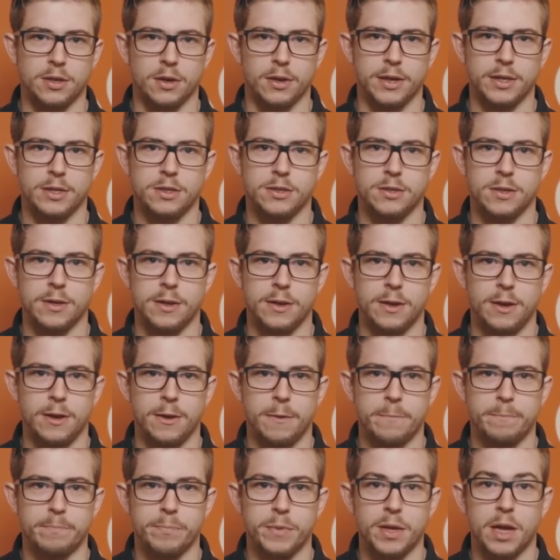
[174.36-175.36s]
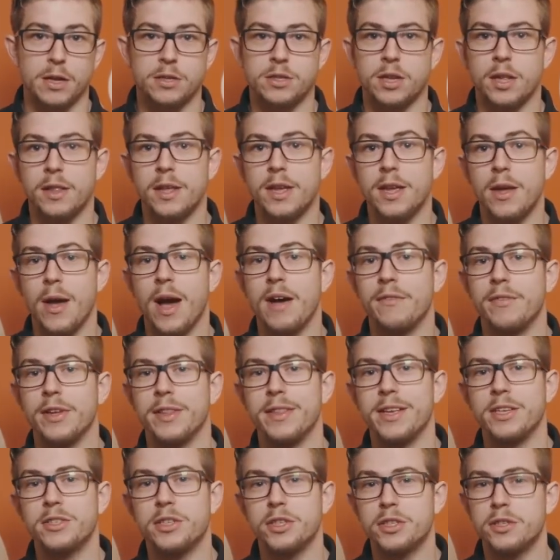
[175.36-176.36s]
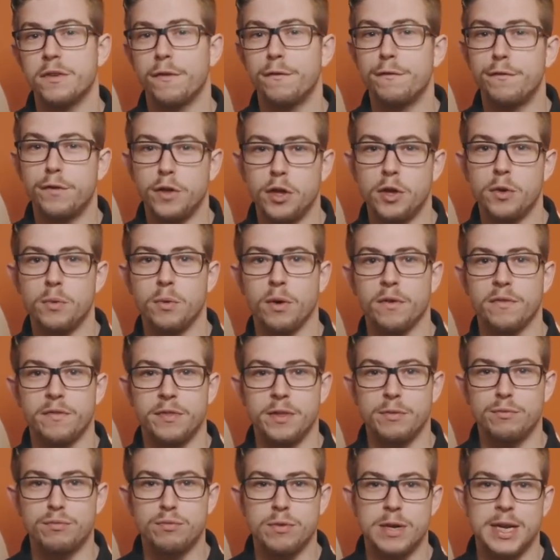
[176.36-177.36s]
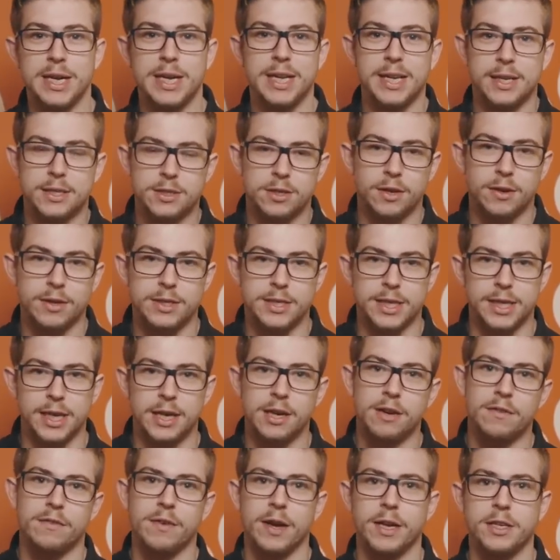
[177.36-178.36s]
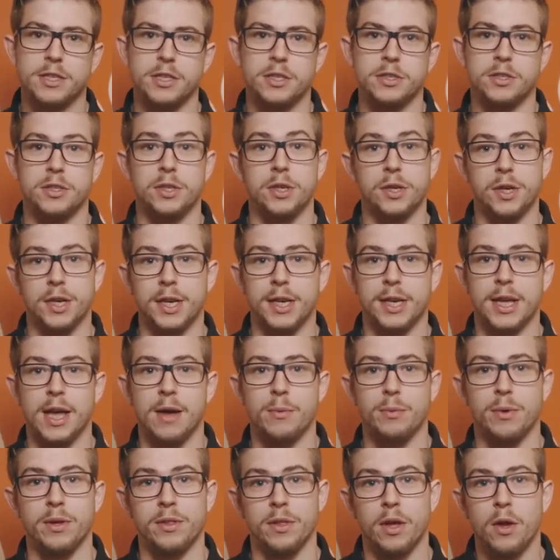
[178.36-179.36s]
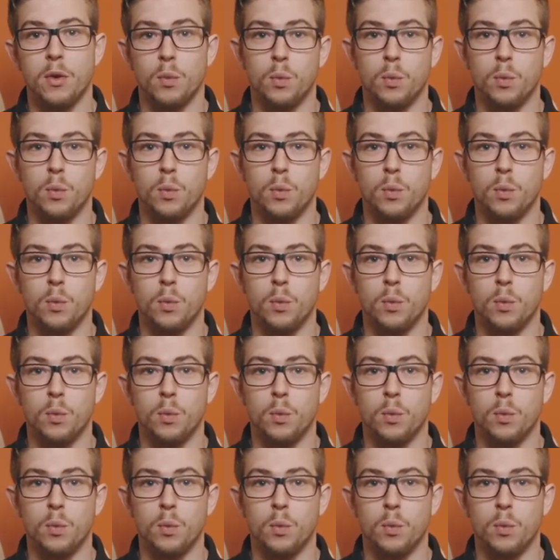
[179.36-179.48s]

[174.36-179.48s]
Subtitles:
sites. So there you have it. There's just a few of the really exciting innovations that you're going to get with